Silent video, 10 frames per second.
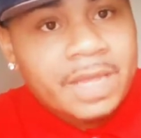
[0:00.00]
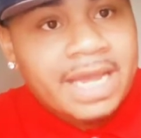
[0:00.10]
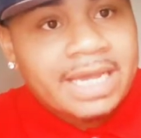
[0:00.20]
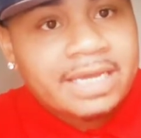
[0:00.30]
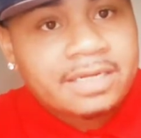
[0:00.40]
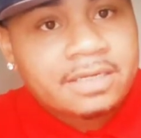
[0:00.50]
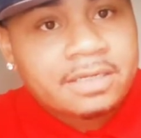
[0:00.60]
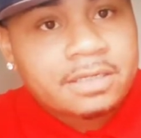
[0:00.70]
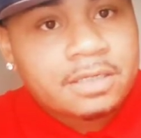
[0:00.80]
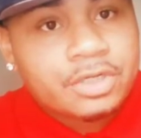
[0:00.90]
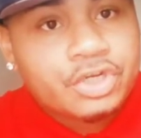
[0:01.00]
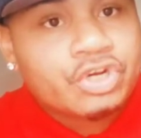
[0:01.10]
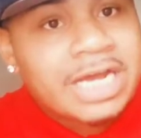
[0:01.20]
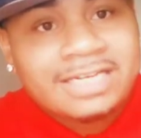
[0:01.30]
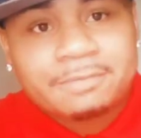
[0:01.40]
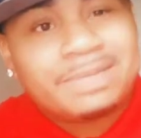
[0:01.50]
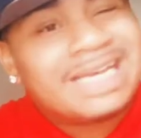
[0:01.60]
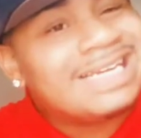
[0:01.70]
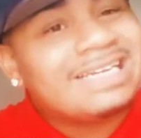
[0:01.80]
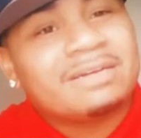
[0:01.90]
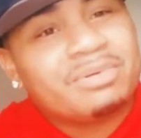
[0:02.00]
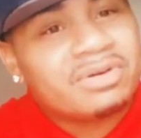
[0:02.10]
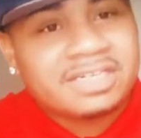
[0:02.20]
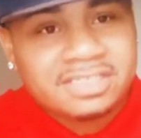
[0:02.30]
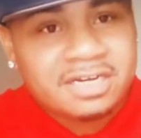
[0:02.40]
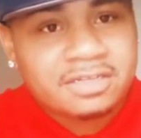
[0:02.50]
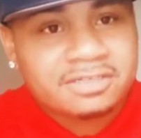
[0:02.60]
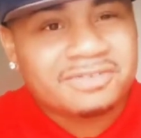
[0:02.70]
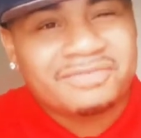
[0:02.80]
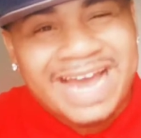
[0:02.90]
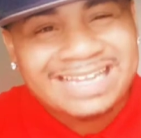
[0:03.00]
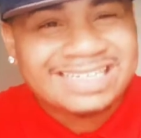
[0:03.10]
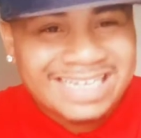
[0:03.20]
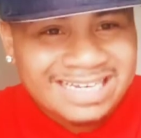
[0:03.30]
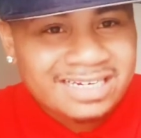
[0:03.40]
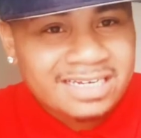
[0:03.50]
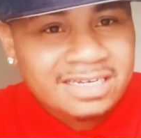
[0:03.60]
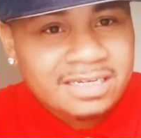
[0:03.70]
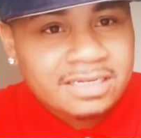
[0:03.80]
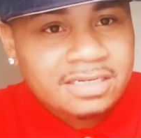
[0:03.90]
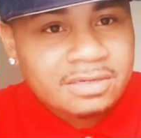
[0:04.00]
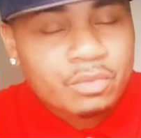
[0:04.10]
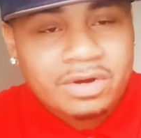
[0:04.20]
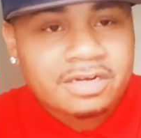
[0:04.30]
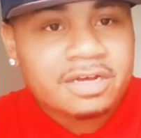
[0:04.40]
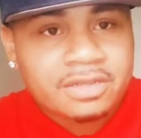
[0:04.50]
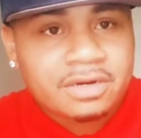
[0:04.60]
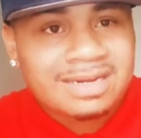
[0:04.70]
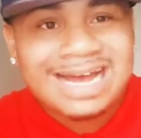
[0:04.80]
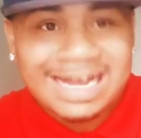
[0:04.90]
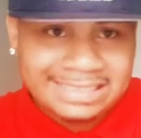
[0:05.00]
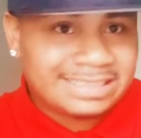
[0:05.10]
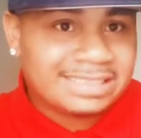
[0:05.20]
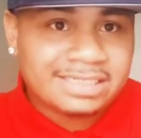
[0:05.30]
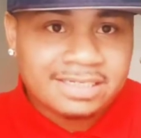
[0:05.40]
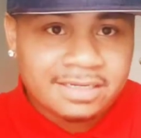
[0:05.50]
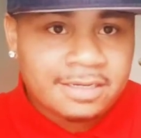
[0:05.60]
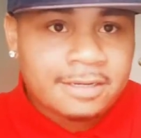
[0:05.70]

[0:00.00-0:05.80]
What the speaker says: And you're not depending upon each other to validate one another constantly.